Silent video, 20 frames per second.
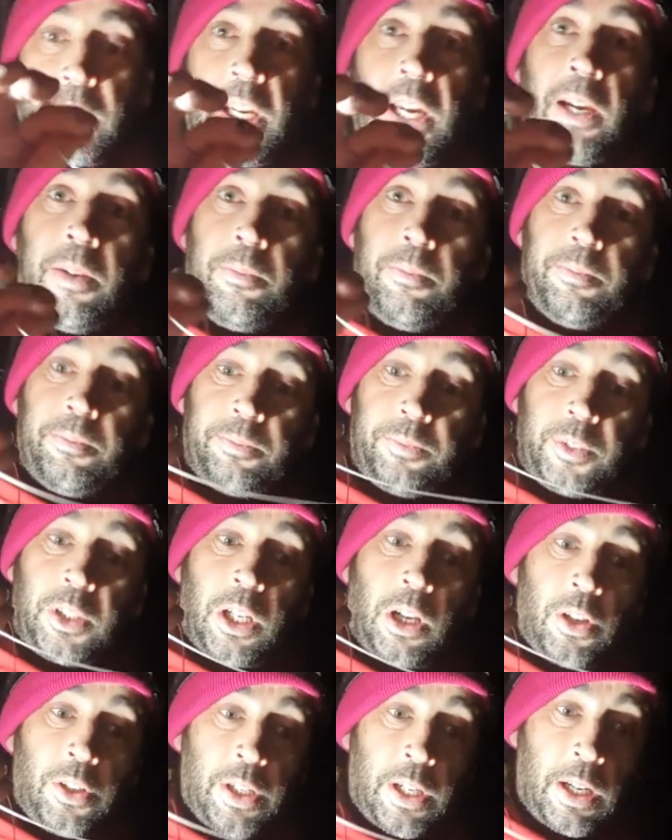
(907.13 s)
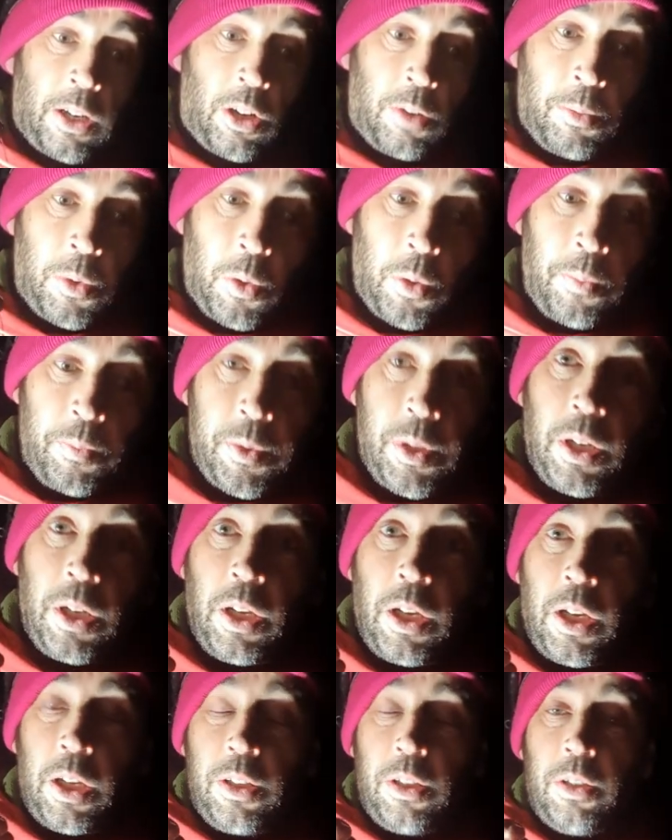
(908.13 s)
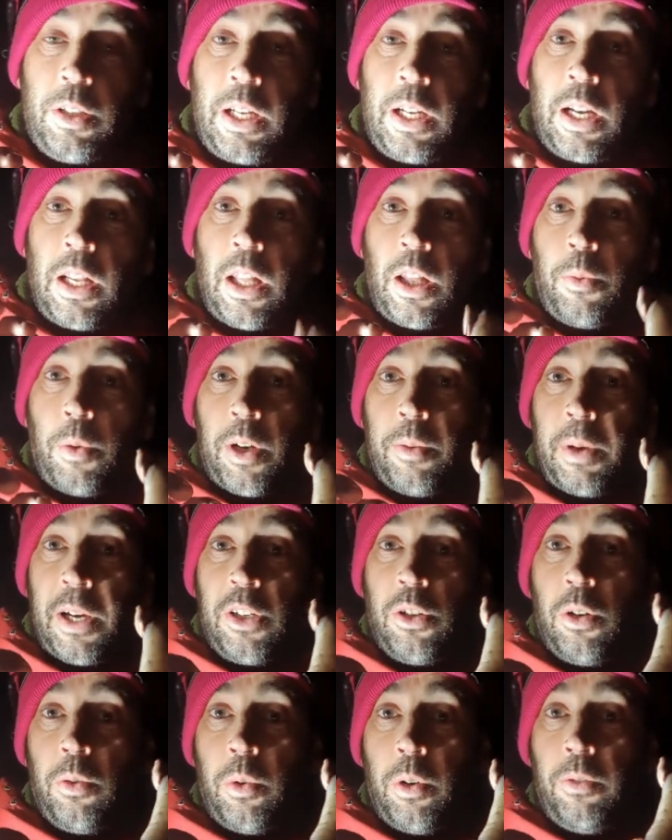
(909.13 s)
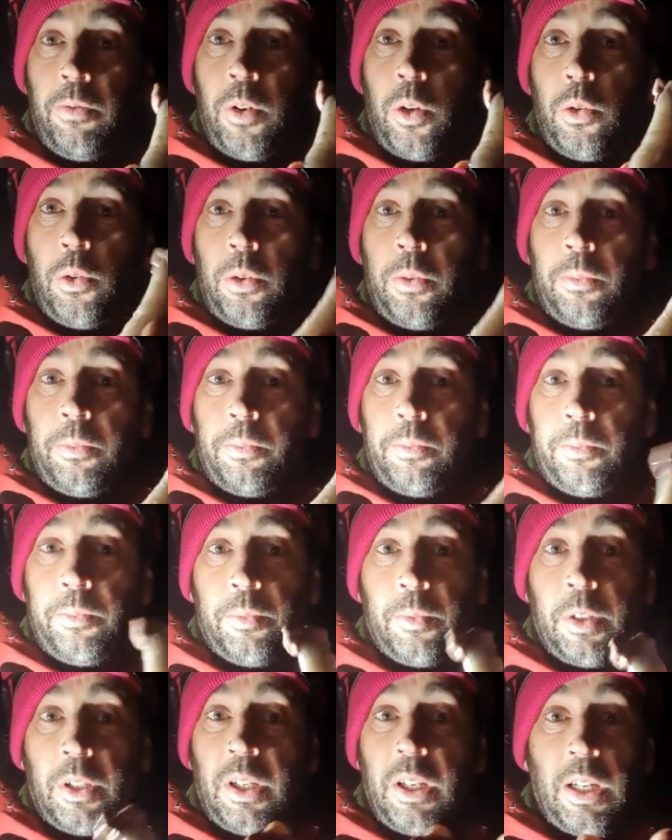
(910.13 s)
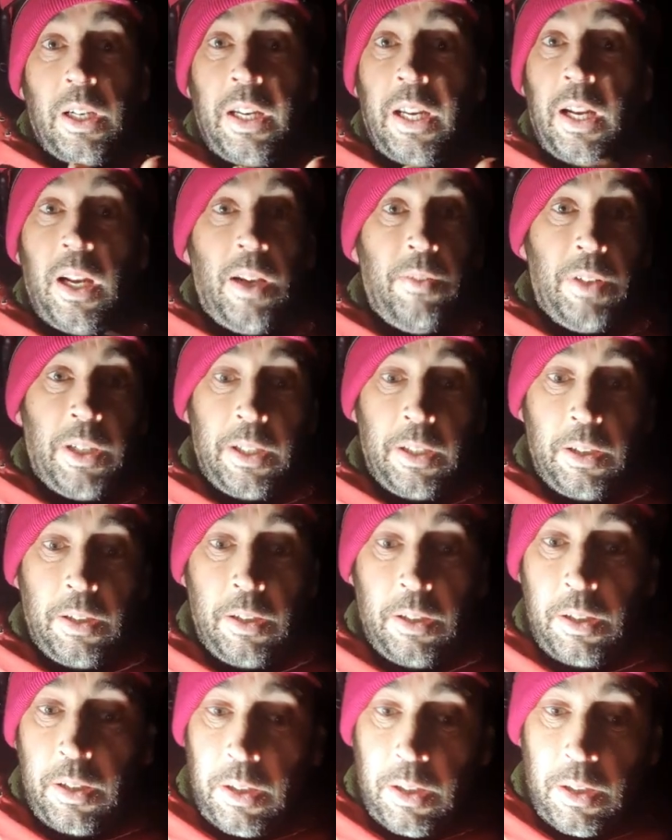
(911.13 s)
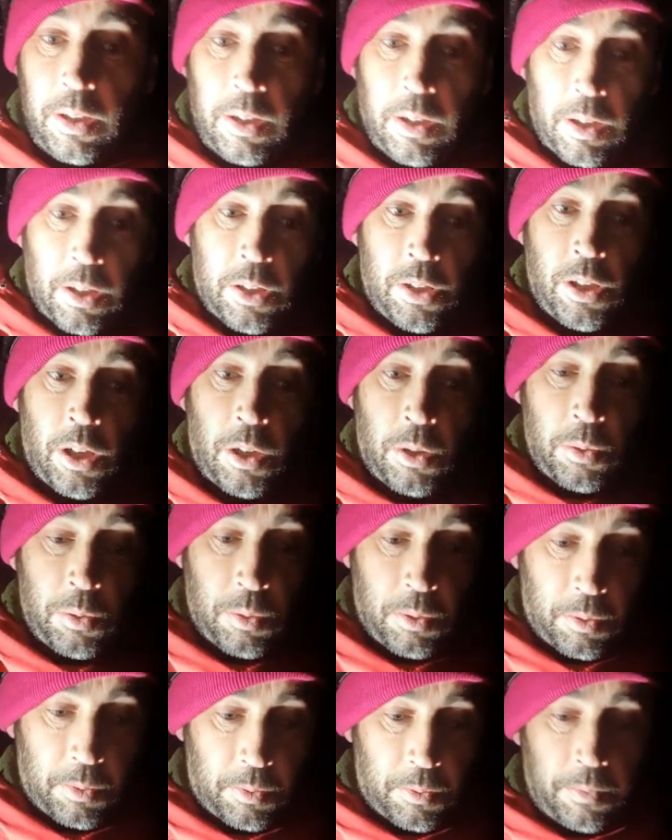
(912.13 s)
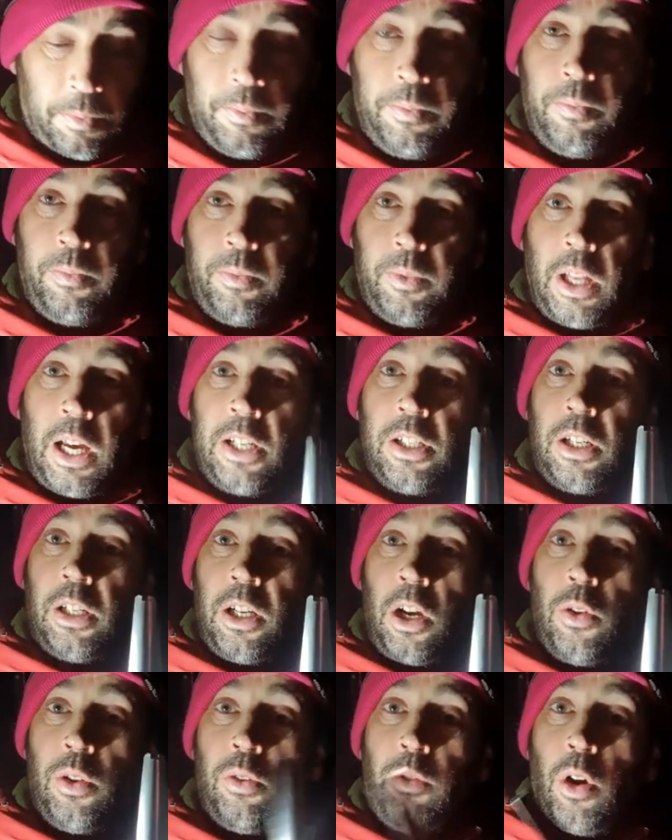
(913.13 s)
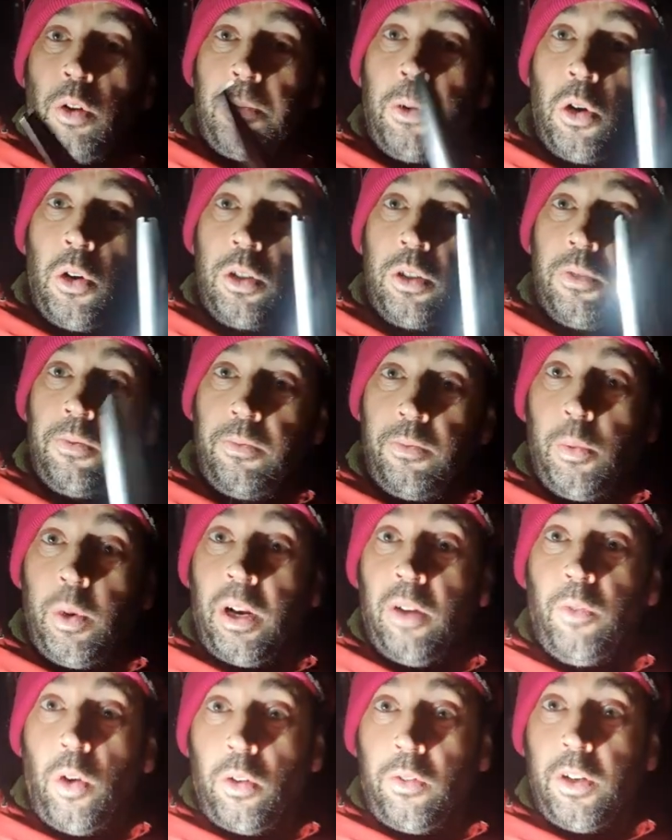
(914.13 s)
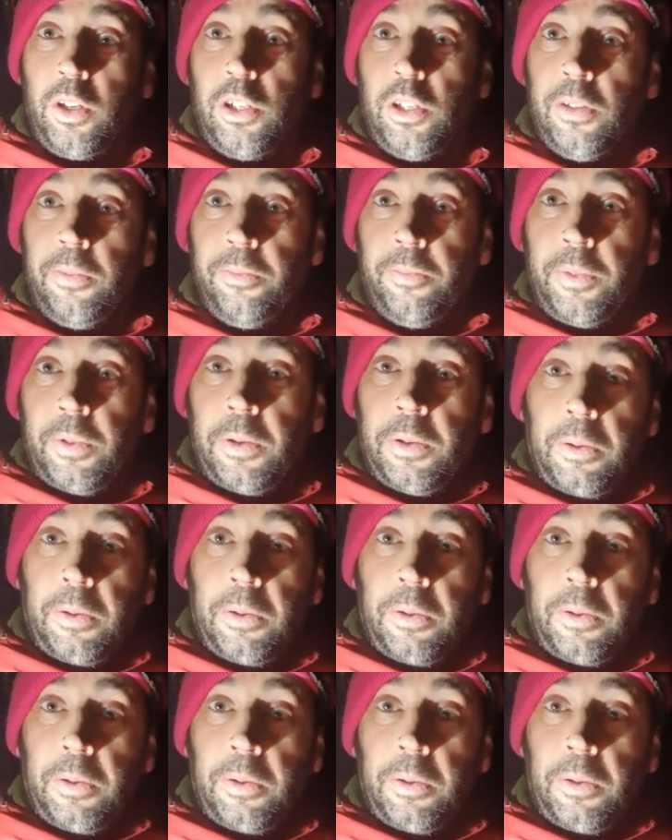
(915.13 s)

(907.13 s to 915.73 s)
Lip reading: Yeah, can't say a lot more. So I did another one to make sure I'm on a fluke. And they're lovely. So that's going to go in the rock box when I'm rock fishing.